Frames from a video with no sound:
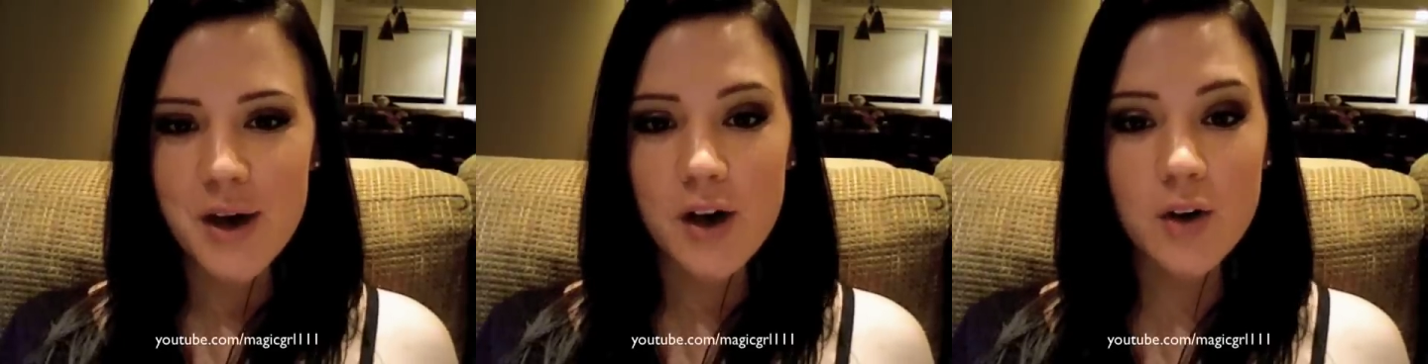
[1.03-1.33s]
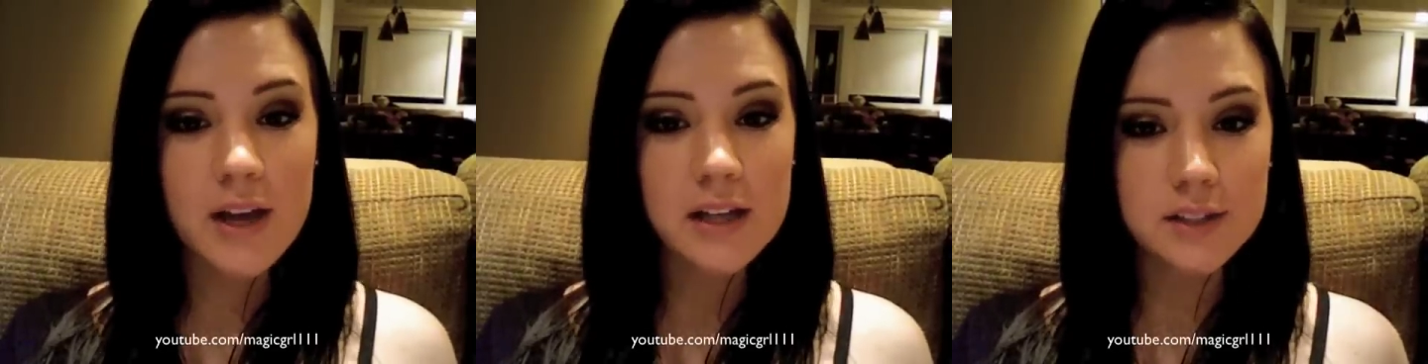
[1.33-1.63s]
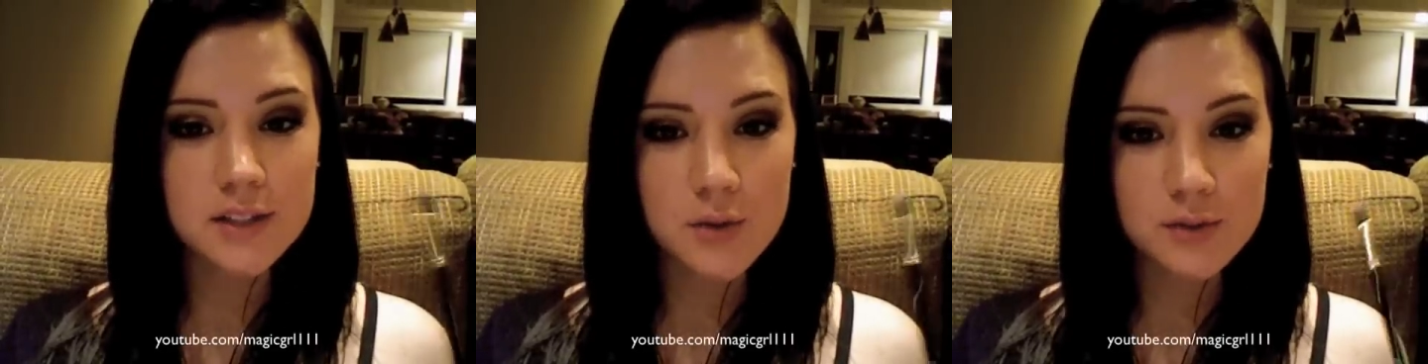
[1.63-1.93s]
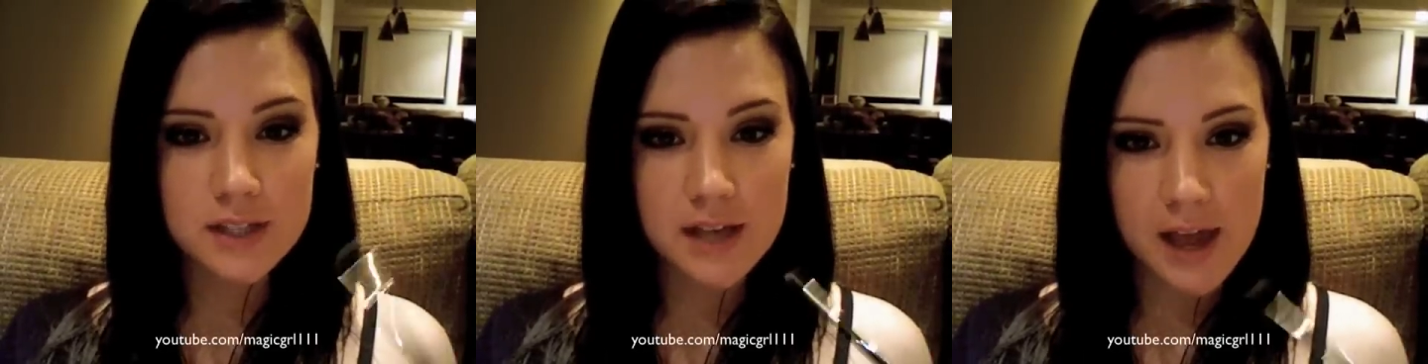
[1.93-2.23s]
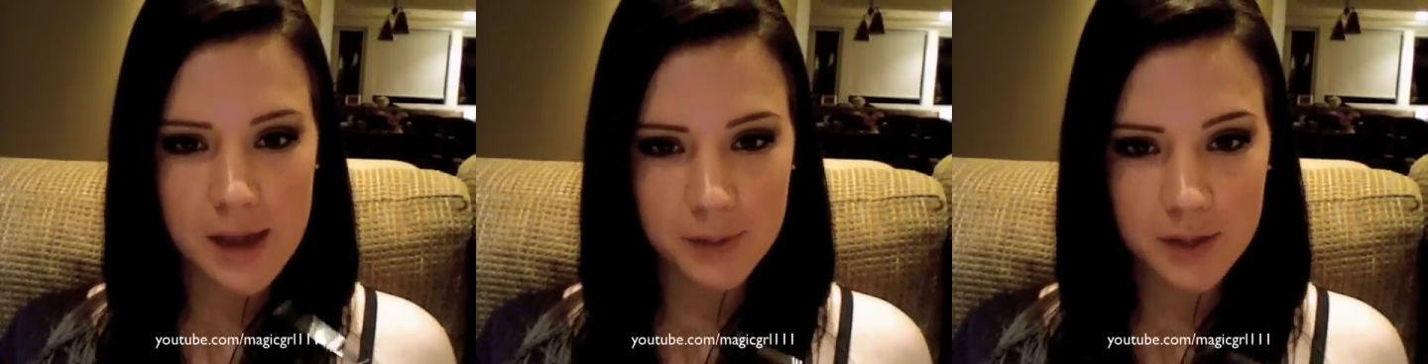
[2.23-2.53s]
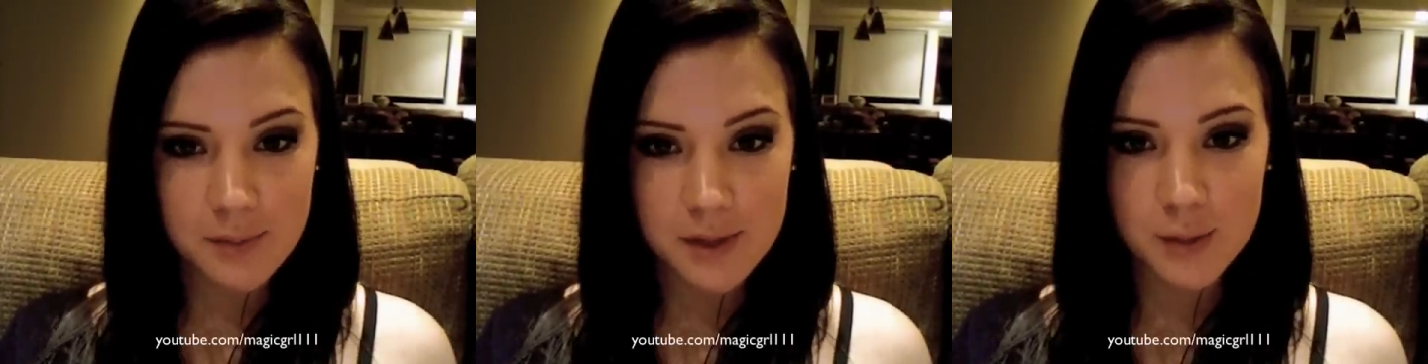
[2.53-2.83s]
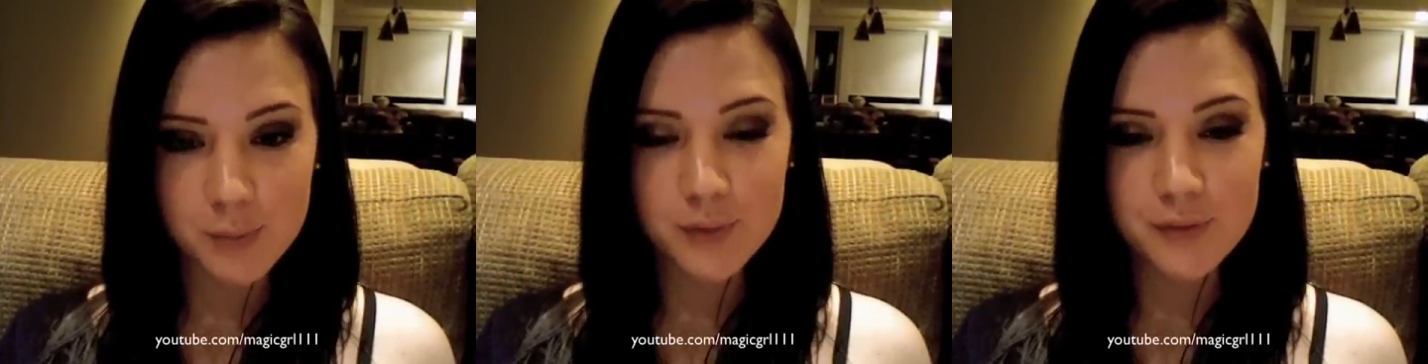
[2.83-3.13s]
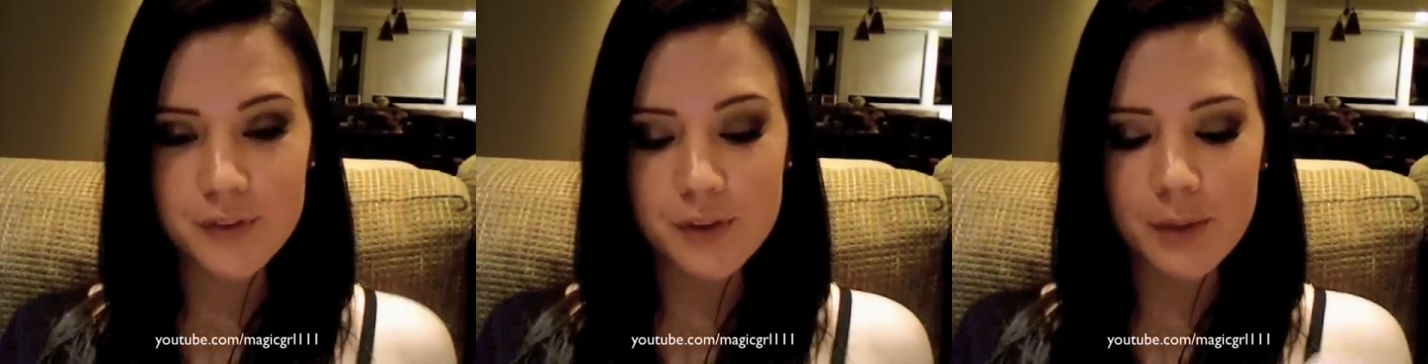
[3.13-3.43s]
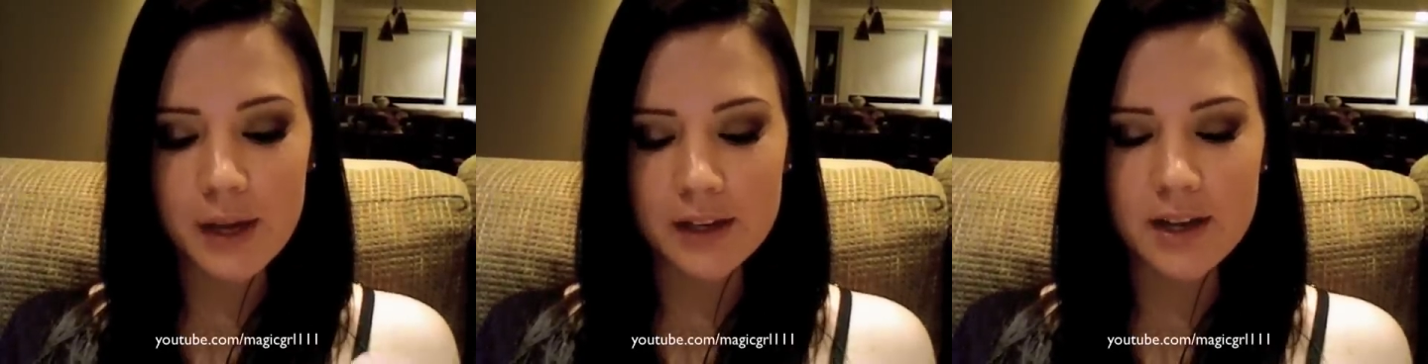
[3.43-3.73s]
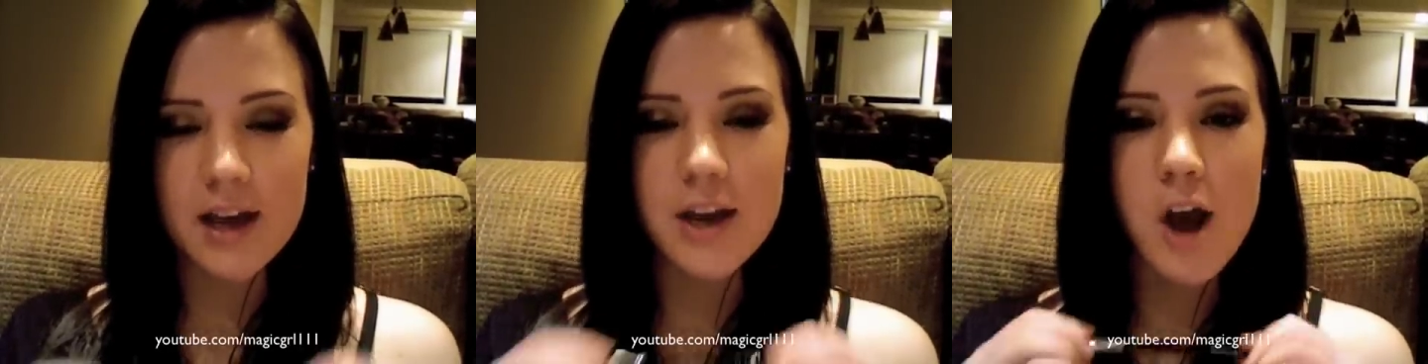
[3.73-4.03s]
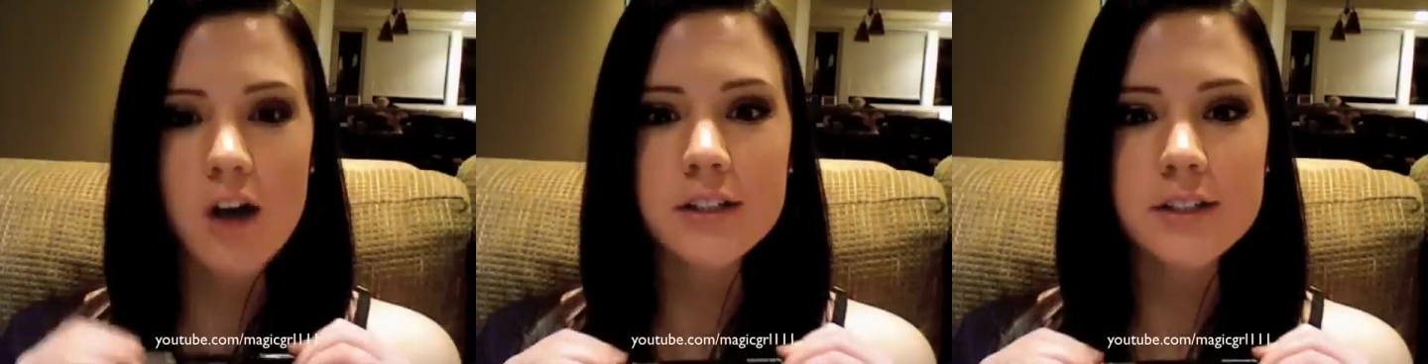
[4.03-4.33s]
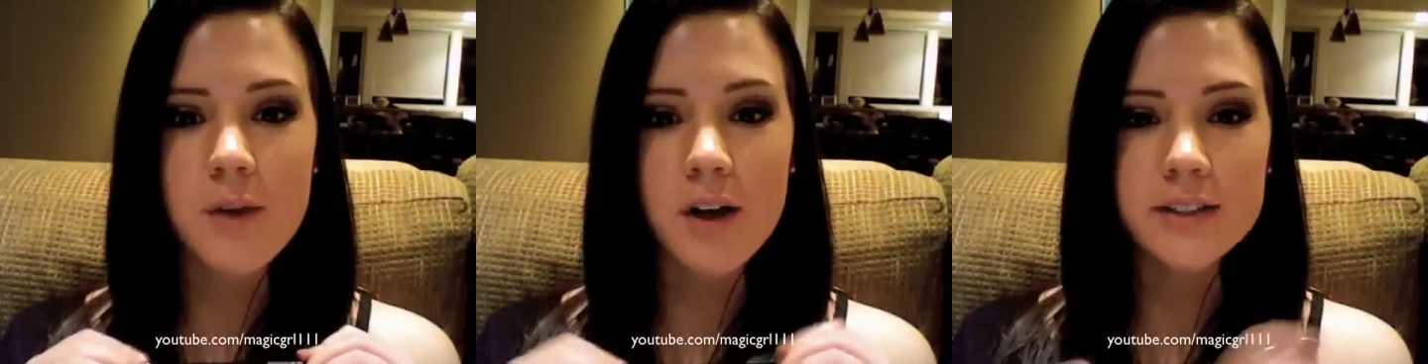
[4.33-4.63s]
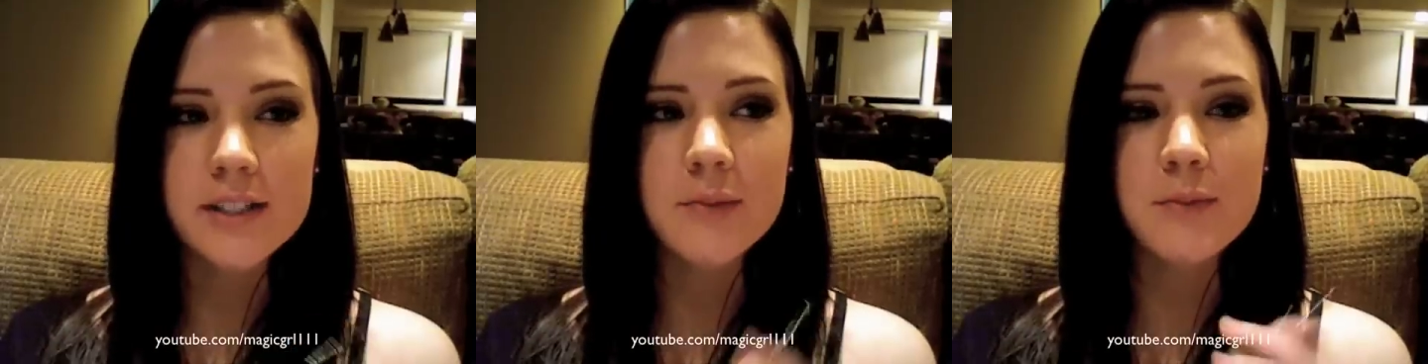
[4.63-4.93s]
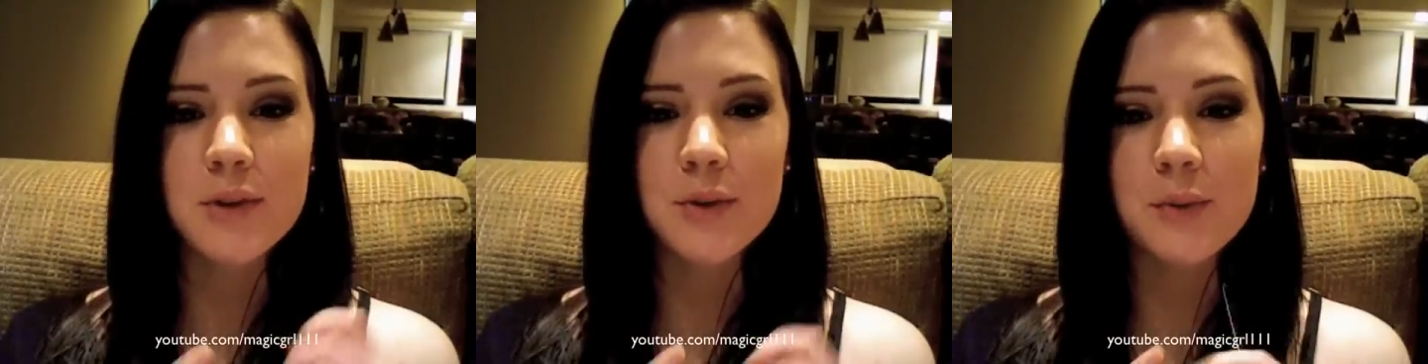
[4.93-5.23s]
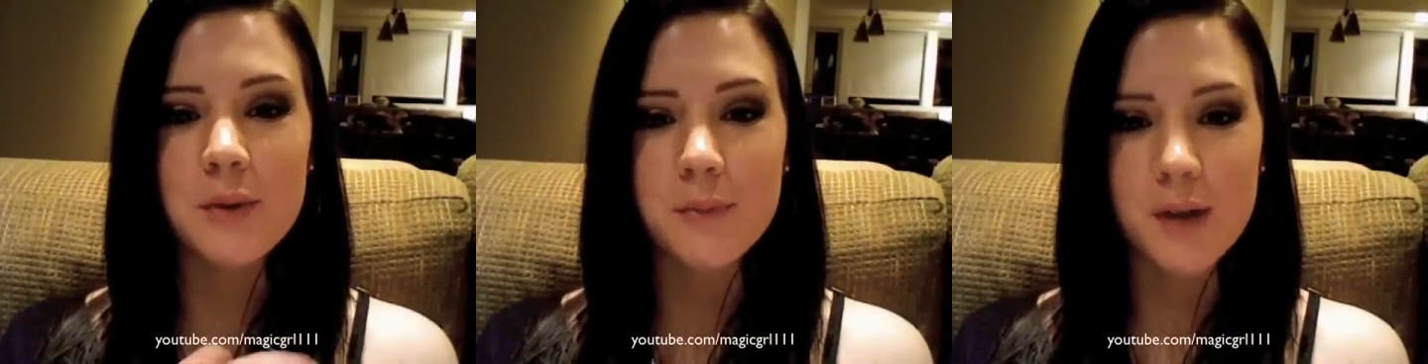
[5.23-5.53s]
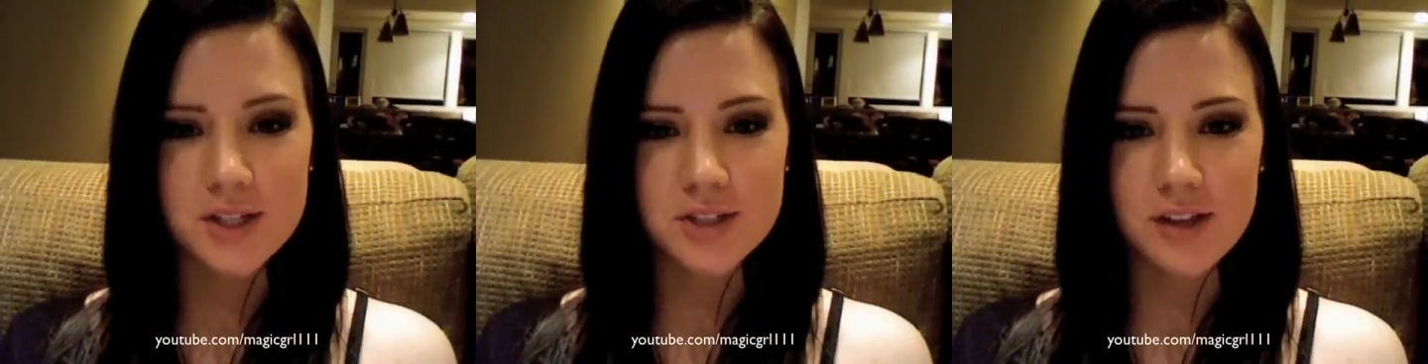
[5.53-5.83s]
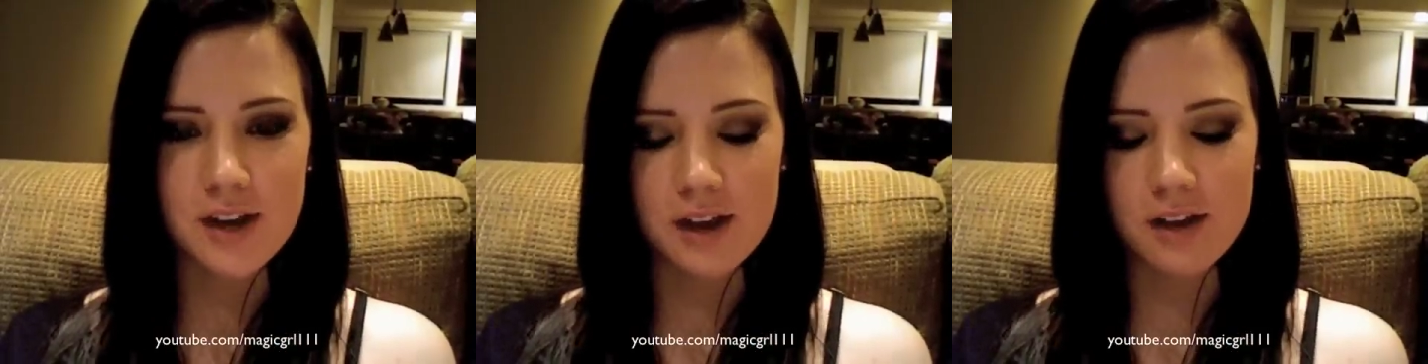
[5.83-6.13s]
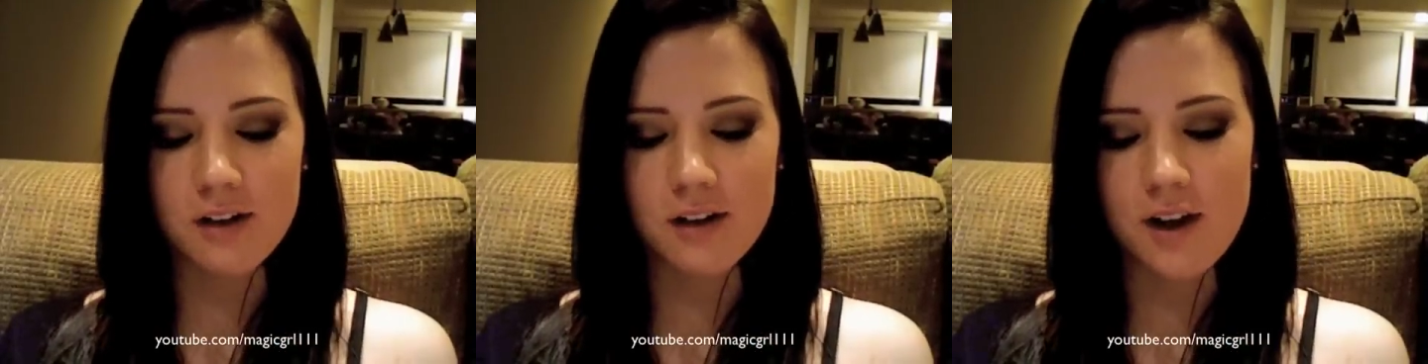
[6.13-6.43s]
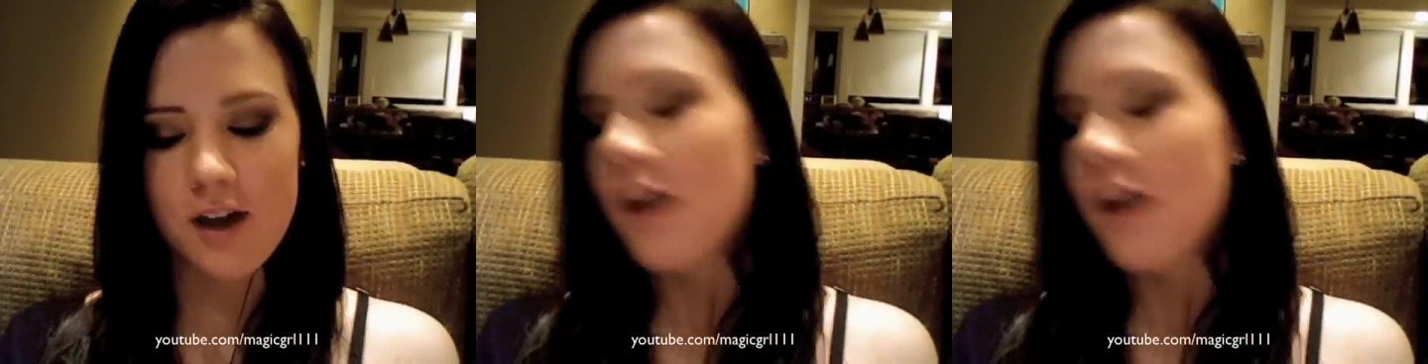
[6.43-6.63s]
Okay, so today I'm going to be reviewing an awesome, awesome new brush that I got.